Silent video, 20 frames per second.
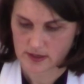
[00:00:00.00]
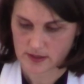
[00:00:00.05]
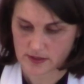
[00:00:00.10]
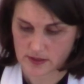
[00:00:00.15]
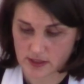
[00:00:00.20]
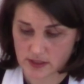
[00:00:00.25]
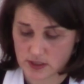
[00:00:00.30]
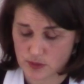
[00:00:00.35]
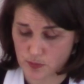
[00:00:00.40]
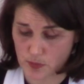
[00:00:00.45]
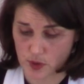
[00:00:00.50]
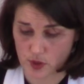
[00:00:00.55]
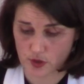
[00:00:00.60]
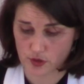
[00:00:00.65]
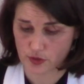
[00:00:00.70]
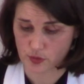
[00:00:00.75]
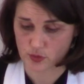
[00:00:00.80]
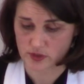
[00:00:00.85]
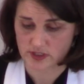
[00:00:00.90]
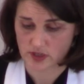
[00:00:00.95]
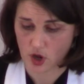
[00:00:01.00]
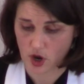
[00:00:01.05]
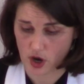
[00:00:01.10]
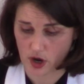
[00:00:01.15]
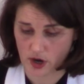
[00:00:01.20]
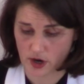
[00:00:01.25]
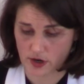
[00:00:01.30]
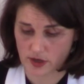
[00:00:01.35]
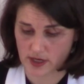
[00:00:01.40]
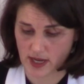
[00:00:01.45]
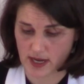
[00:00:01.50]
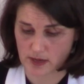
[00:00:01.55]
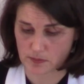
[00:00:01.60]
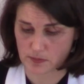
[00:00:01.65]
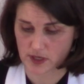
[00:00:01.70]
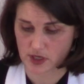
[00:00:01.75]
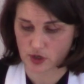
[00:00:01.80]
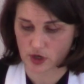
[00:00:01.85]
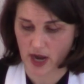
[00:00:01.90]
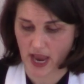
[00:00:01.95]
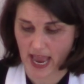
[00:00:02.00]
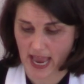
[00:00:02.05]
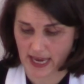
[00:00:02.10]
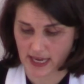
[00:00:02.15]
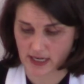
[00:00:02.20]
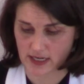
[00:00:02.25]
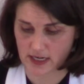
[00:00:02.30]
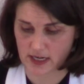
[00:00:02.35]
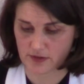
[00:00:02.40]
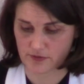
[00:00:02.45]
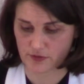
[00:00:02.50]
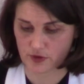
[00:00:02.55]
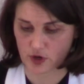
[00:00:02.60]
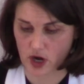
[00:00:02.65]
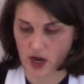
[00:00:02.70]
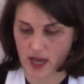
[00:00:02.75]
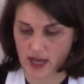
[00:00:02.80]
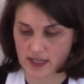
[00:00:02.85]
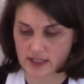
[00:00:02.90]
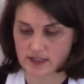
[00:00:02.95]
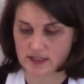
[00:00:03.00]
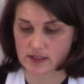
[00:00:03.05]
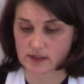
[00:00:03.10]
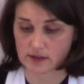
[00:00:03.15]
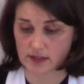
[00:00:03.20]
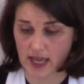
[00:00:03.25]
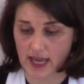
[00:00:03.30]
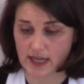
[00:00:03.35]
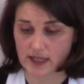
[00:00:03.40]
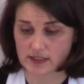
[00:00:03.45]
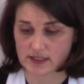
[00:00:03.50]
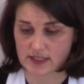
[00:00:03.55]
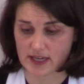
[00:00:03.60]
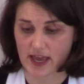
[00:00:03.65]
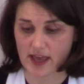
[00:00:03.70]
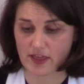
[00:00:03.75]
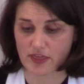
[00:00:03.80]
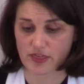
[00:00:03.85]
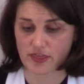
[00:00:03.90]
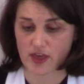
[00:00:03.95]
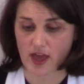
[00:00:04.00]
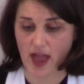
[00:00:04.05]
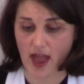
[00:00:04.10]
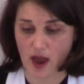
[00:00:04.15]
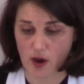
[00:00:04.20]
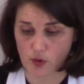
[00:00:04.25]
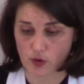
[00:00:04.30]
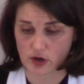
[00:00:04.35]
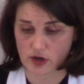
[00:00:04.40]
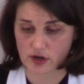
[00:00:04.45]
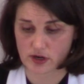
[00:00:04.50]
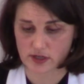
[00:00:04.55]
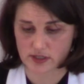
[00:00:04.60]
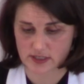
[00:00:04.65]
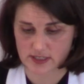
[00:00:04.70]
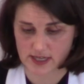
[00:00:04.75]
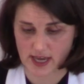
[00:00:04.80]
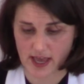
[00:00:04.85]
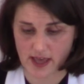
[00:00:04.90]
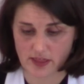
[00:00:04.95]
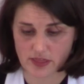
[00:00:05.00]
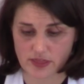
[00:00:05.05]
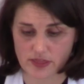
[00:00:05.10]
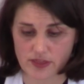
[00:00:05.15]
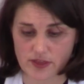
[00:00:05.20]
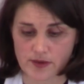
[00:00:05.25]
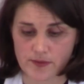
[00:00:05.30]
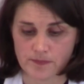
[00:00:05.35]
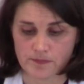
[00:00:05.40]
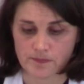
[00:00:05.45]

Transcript: This birth was hard and bitter agony for us, like death, our death.